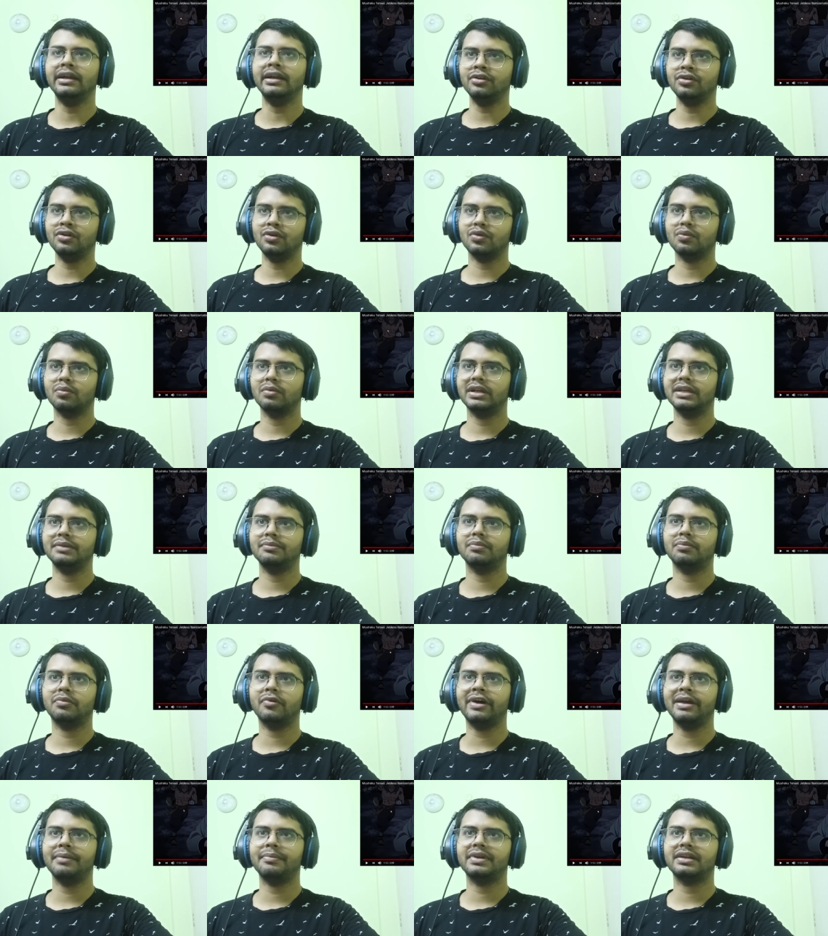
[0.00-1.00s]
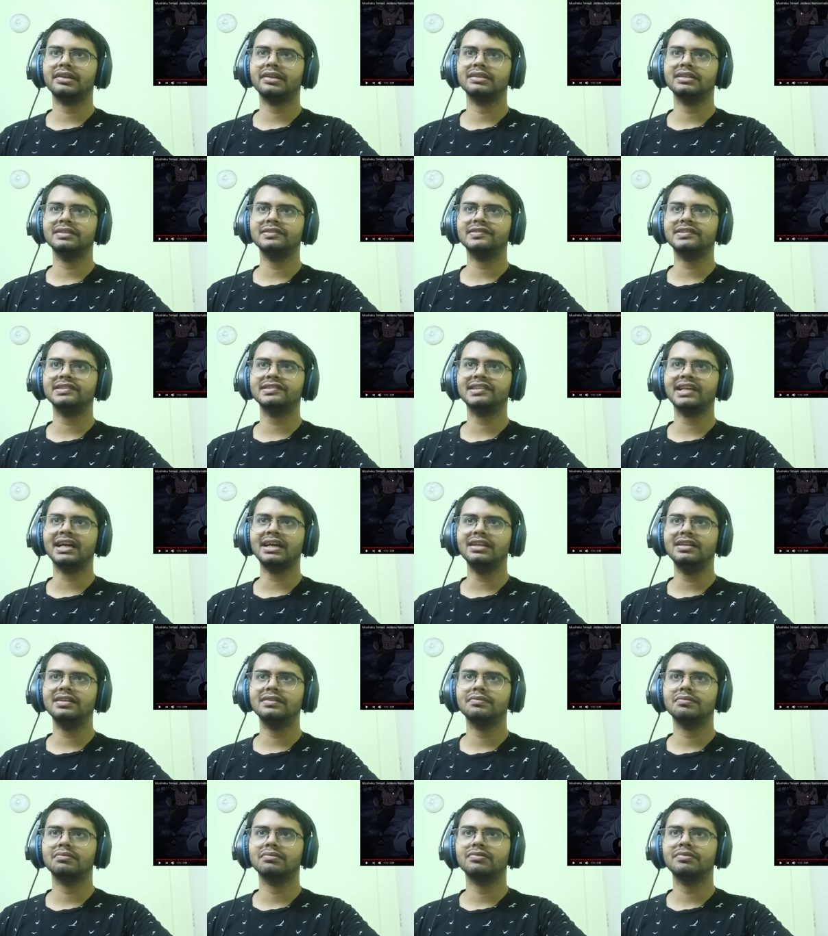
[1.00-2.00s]
I don't know why, why, but this this guy
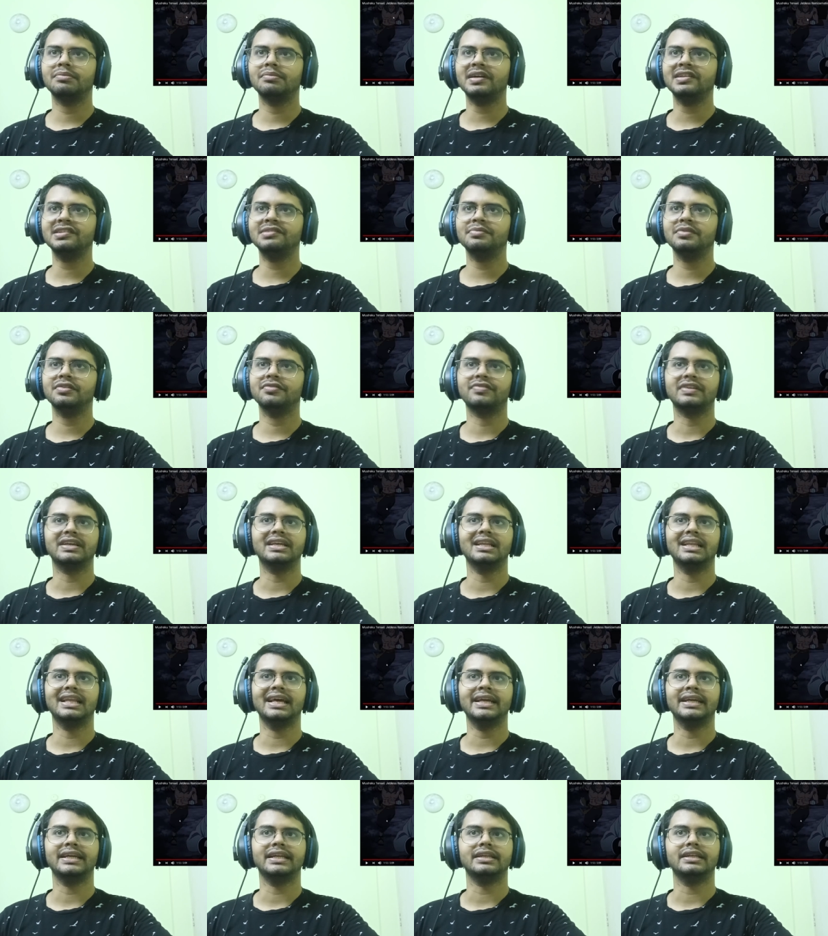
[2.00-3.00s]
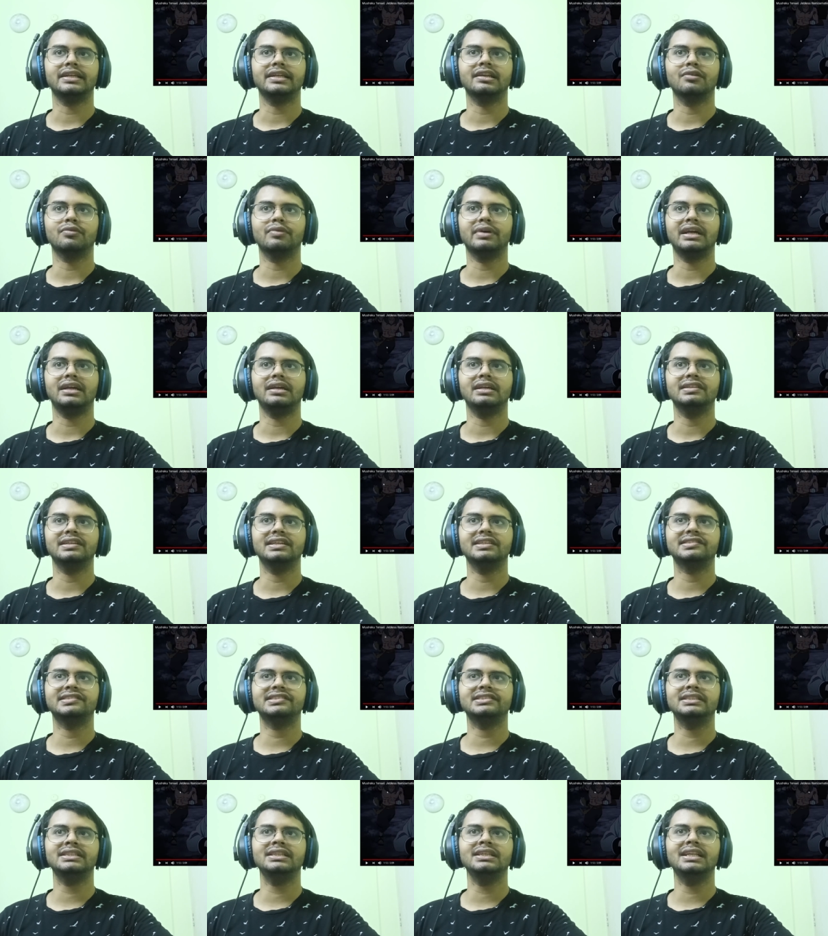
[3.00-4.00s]
reminds me of Ghislaine in a way.
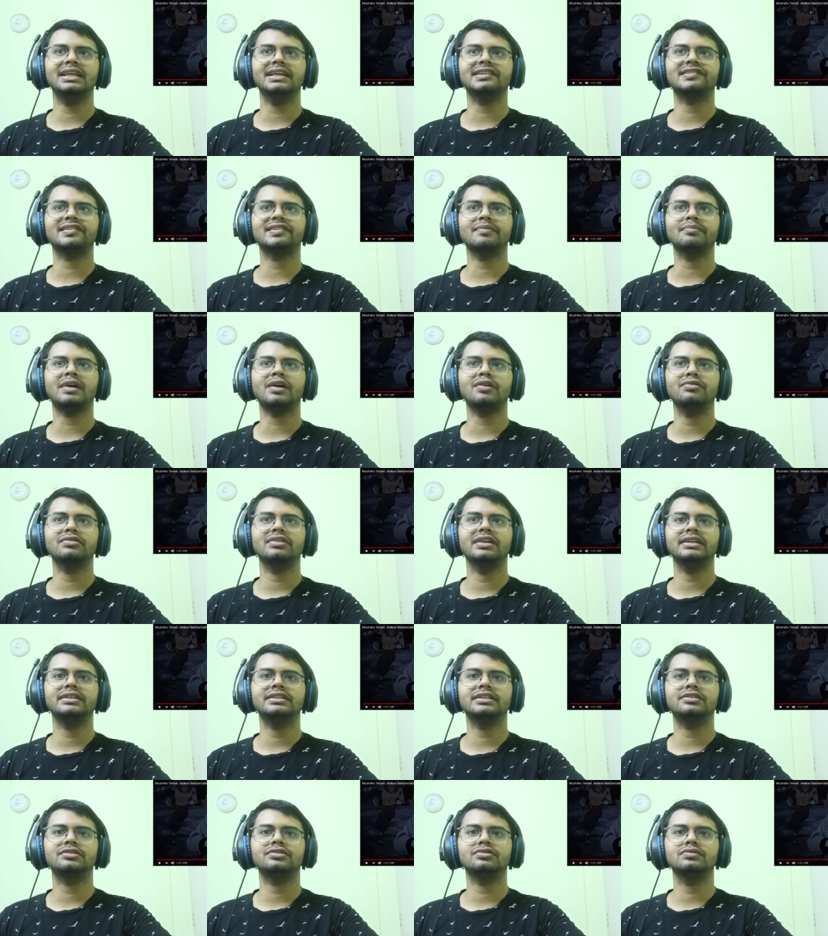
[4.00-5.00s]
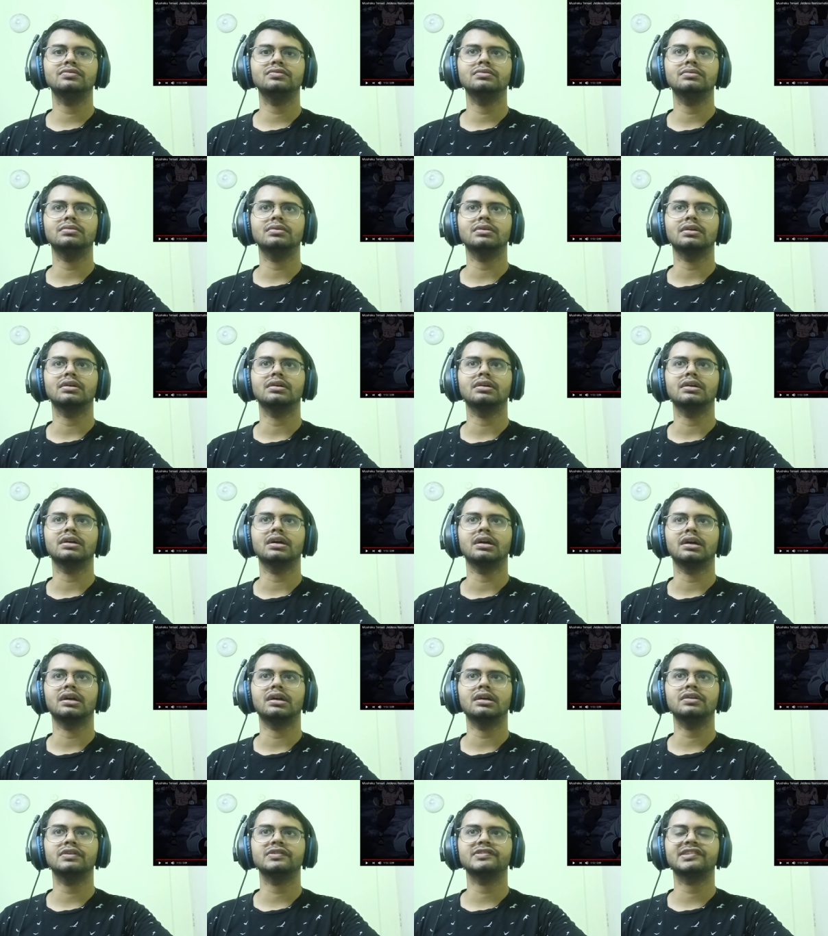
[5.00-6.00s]
Is he like somehow related to
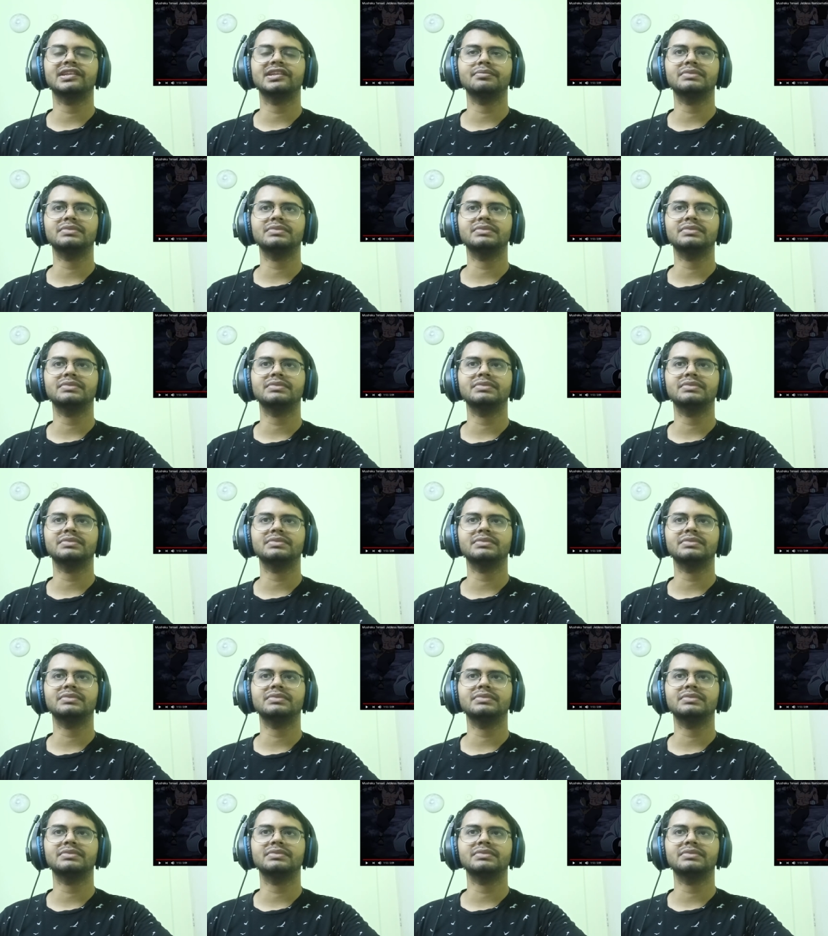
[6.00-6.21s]
her or